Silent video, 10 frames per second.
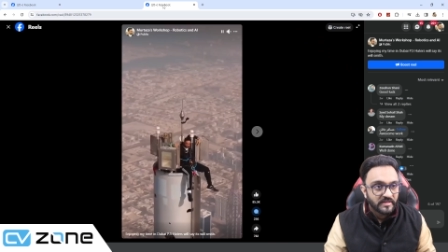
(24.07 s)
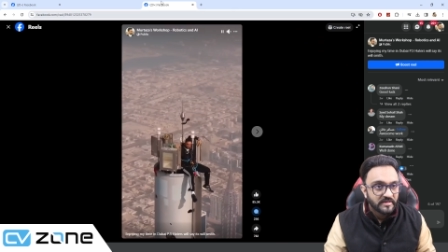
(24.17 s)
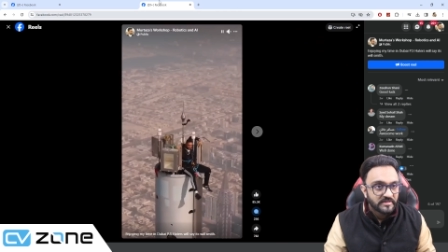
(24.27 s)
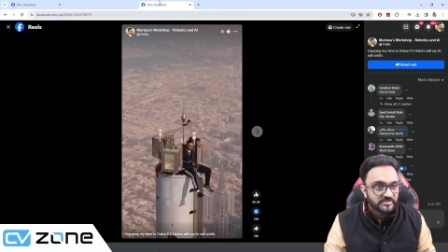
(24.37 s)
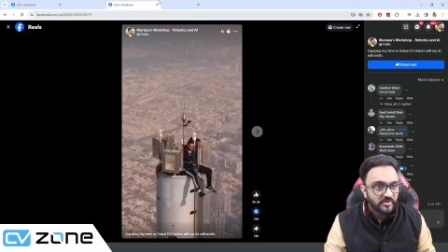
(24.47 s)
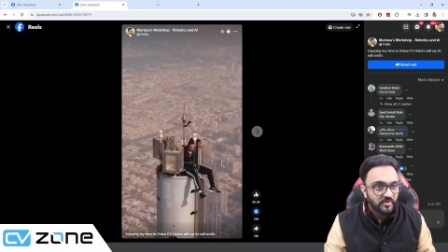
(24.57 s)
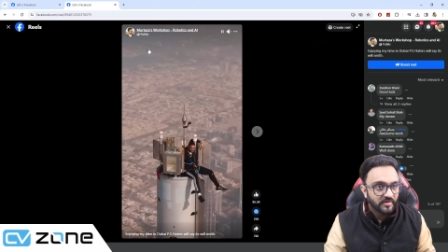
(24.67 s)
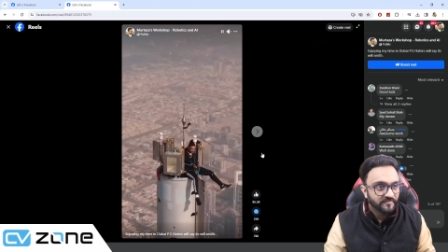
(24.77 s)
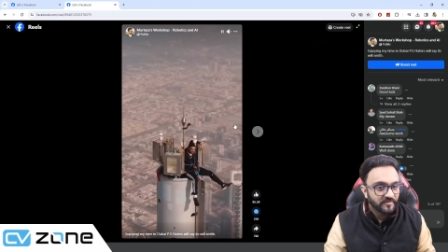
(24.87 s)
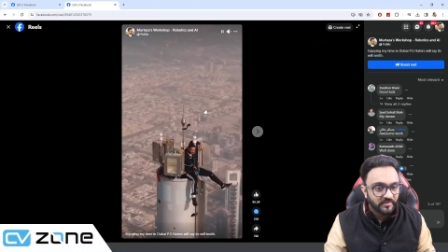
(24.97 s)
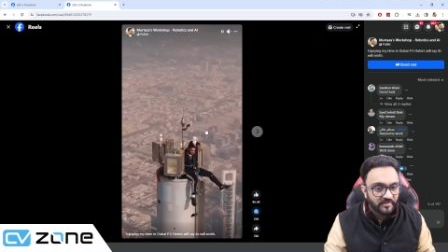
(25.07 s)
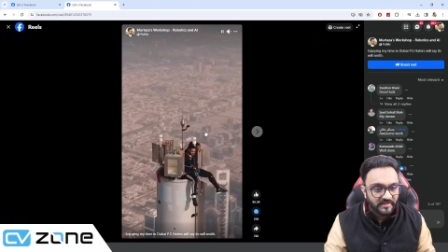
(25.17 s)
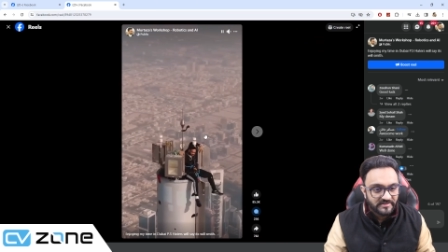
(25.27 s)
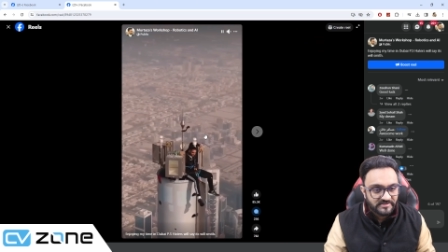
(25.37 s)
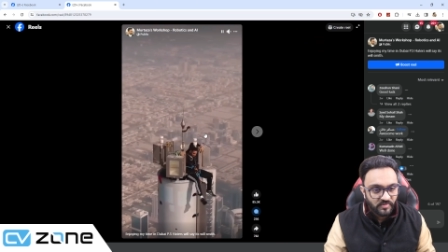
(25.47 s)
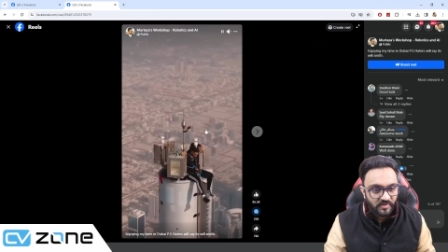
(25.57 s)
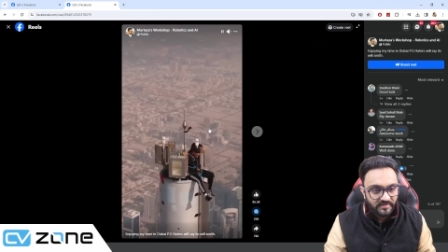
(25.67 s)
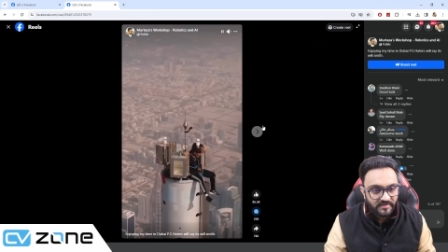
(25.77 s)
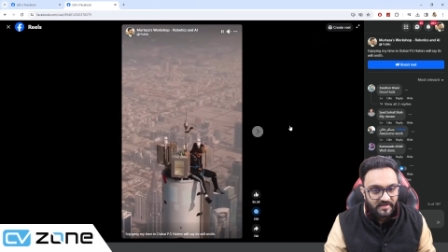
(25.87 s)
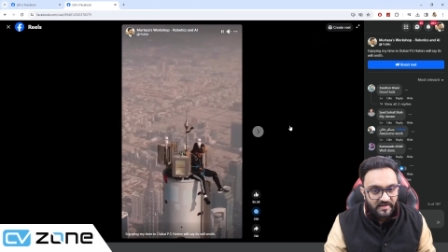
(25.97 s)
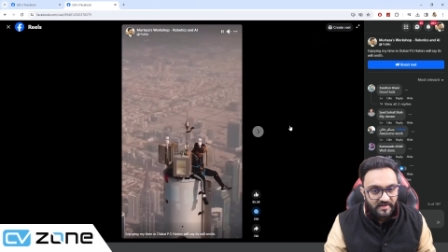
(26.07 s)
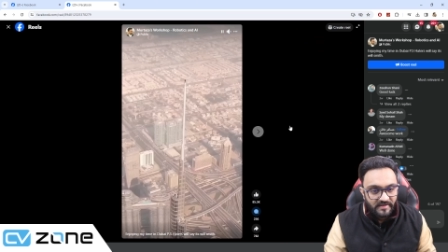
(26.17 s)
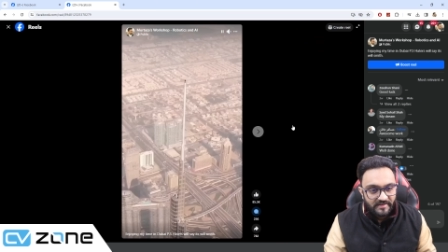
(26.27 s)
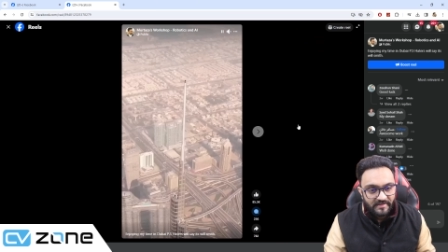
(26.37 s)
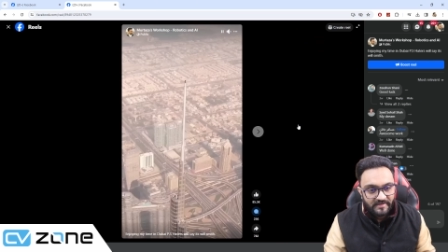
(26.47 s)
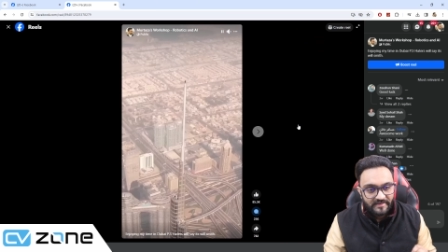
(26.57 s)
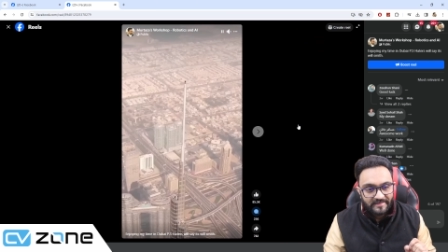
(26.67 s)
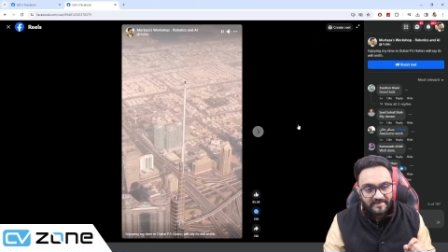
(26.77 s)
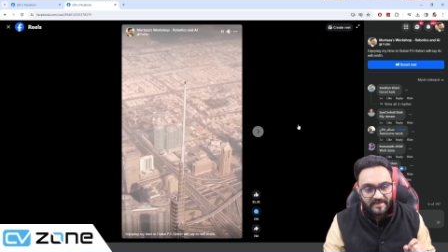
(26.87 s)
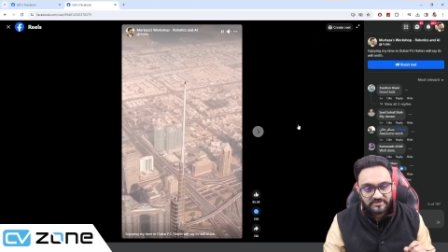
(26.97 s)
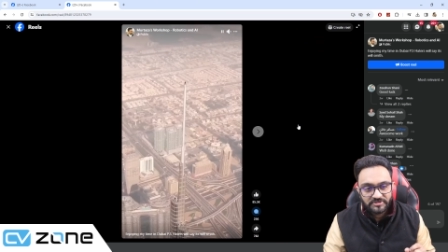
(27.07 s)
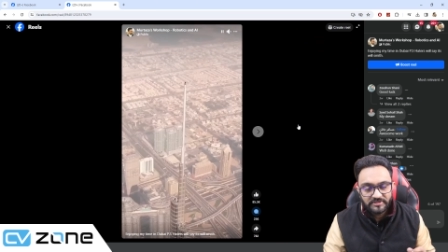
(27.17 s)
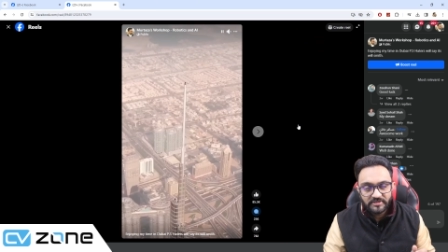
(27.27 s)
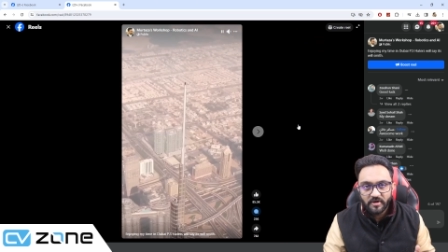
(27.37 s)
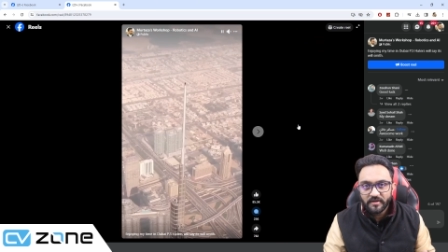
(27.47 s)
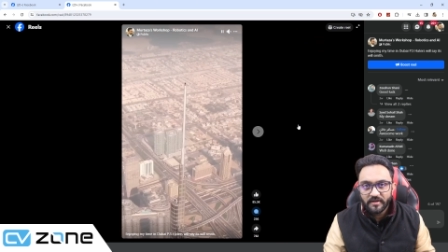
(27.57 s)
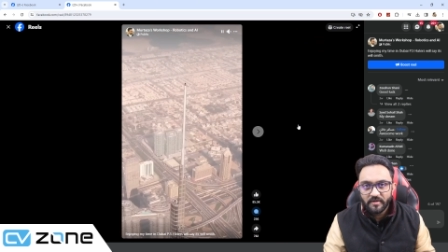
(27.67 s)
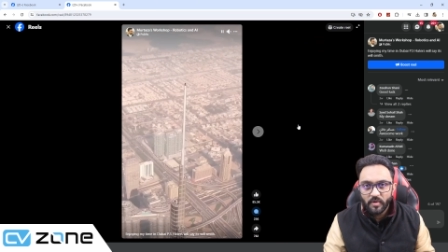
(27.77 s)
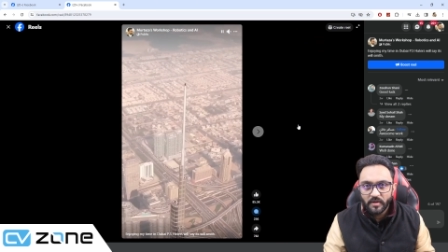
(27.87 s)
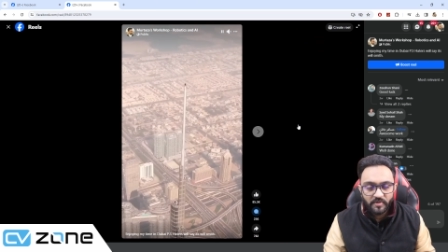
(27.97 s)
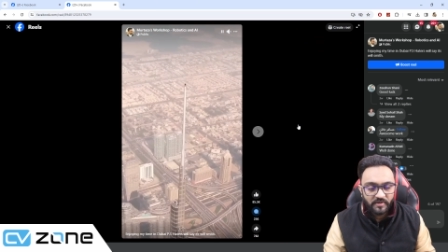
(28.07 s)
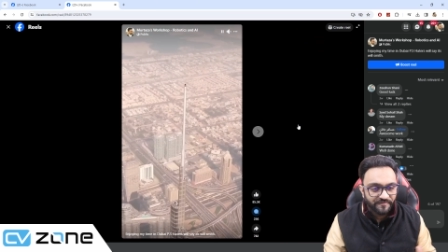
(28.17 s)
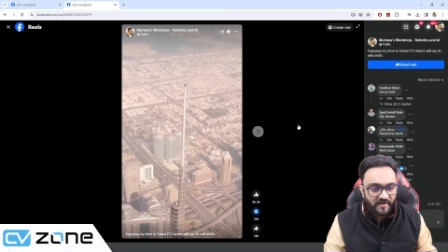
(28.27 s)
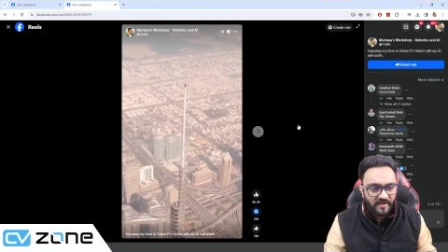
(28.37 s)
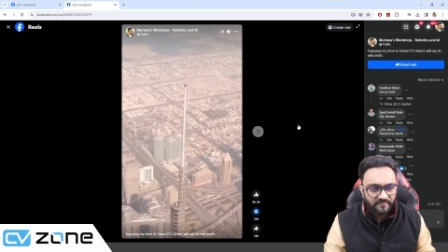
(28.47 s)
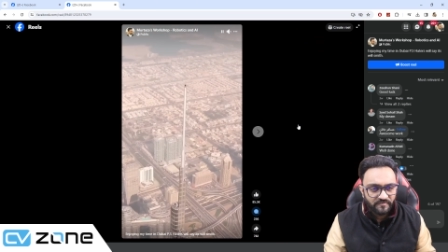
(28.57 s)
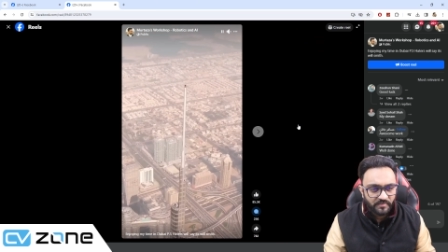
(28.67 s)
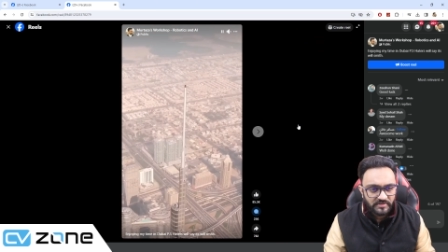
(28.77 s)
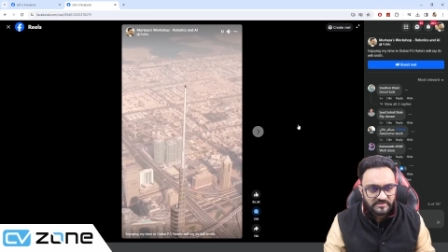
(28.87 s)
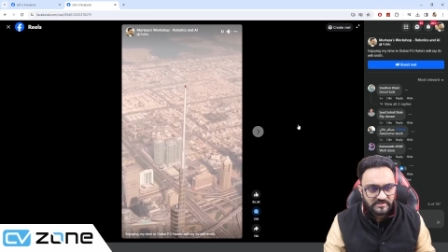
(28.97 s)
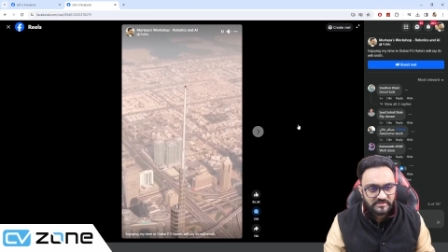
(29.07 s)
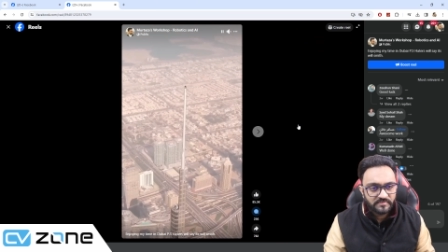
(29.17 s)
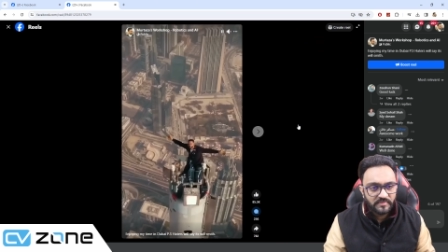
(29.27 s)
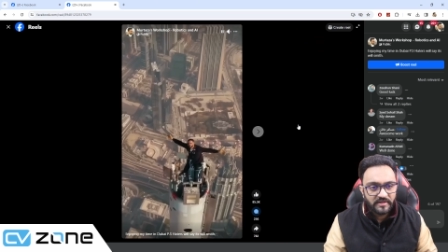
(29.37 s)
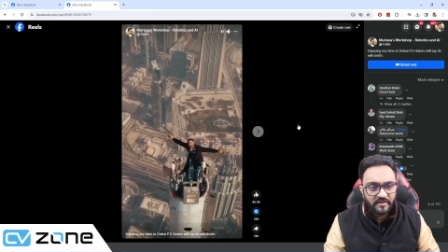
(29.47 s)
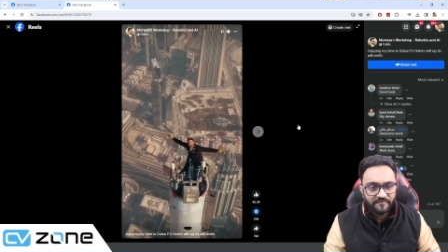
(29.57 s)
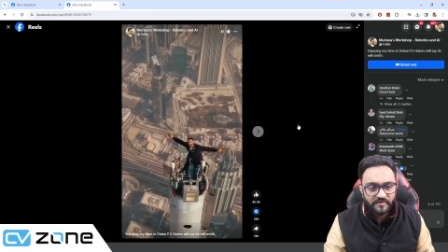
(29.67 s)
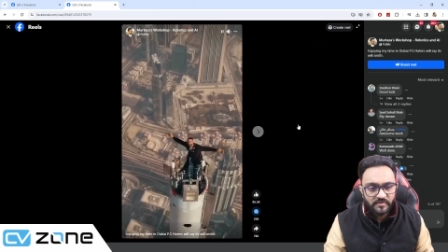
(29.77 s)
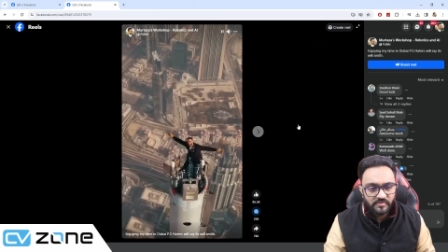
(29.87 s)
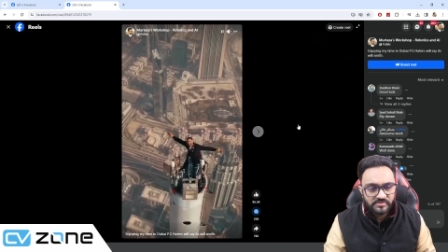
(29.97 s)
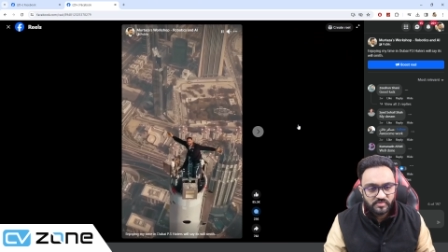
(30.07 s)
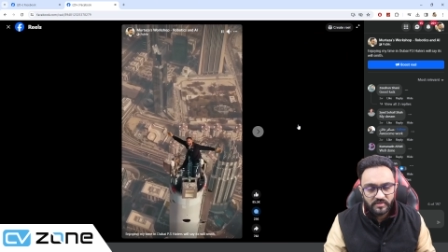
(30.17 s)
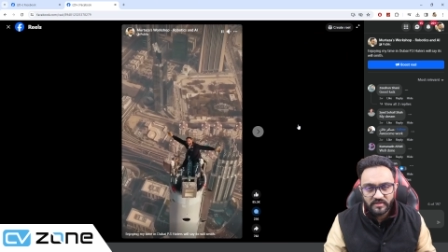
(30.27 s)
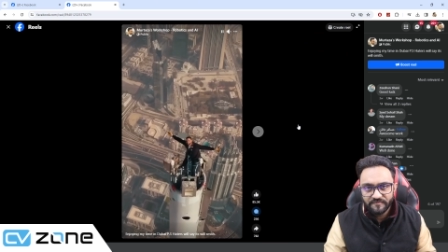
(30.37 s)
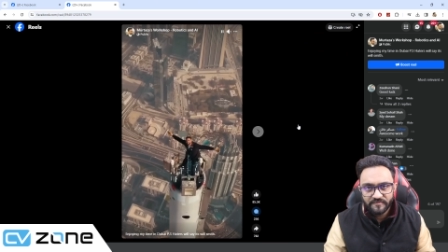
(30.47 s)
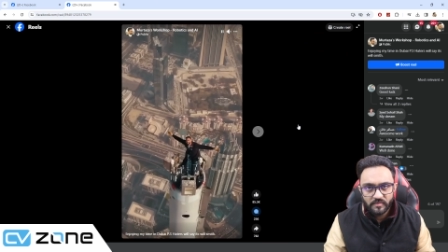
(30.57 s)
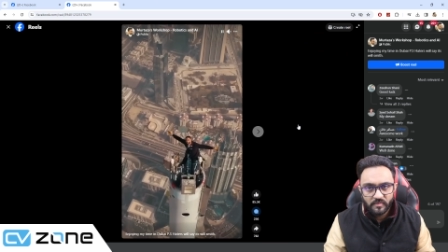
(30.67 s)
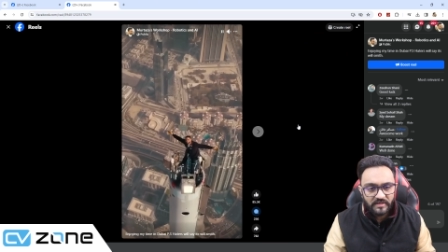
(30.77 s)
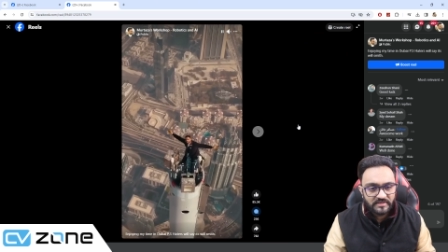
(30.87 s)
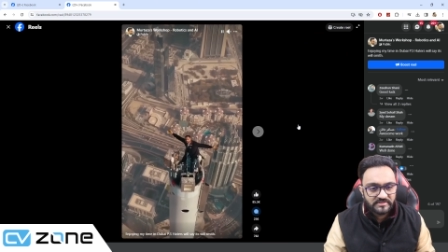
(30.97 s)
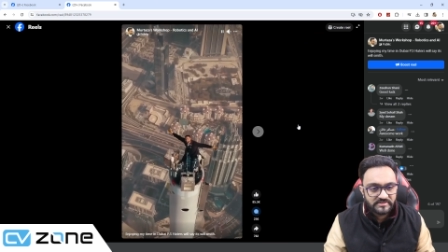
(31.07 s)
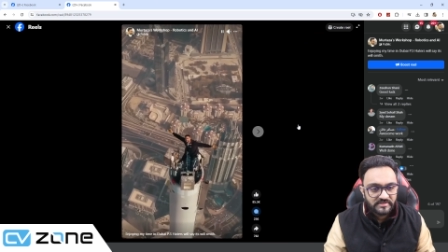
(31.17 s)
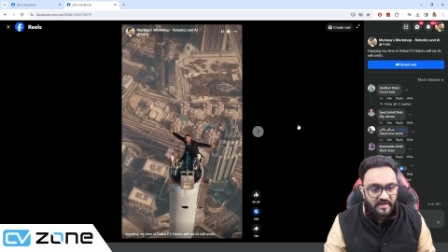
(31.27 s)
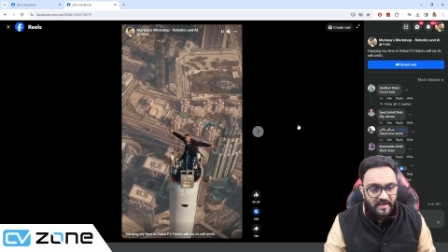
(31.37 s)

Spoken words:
So if you look at this one, it actually got 1.6 million views within a few weeks,